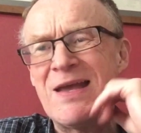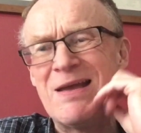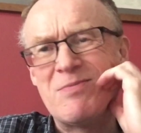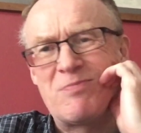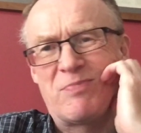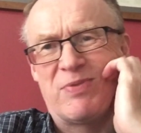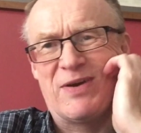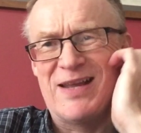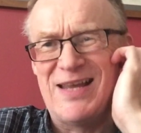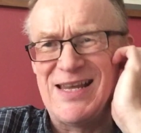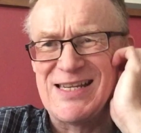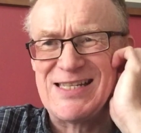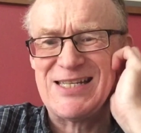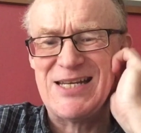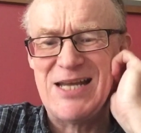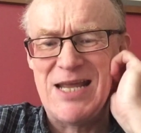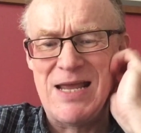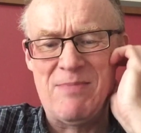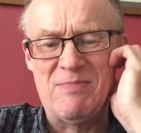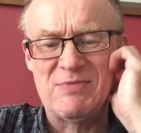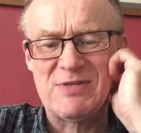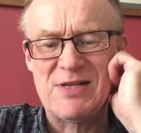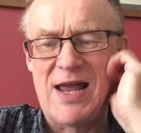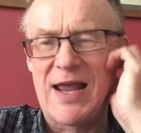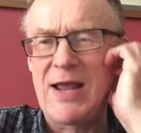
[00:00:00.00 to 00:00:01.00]
Place
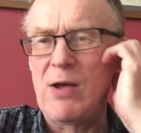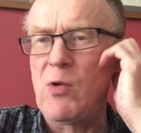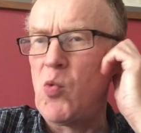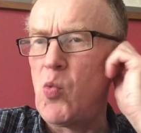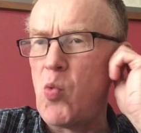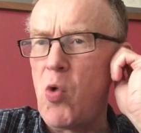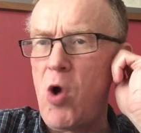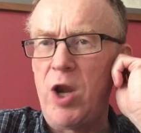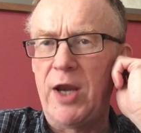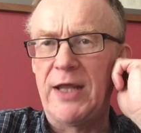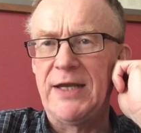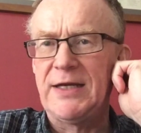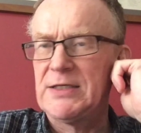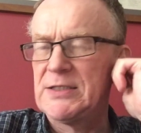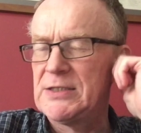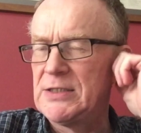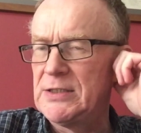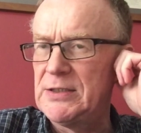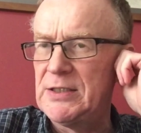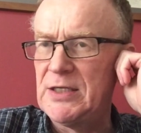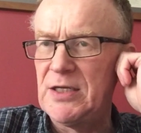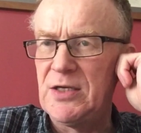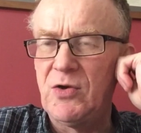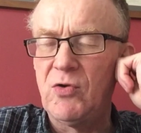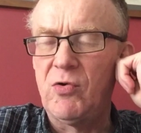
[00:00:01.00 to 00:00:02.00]
names like Wallington
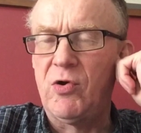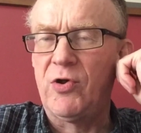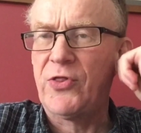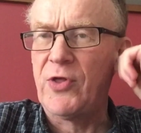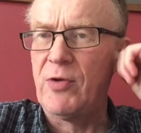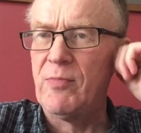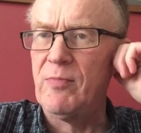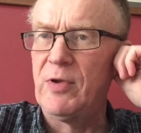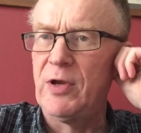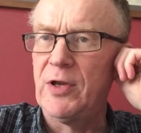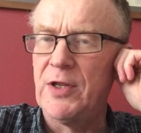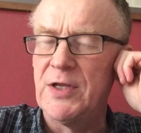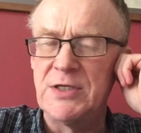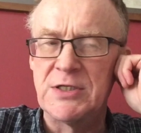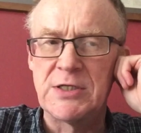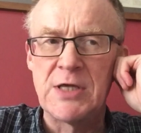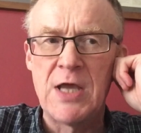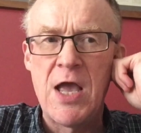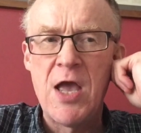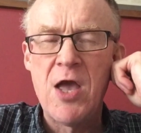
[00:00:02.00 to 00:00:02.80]
in Northumberland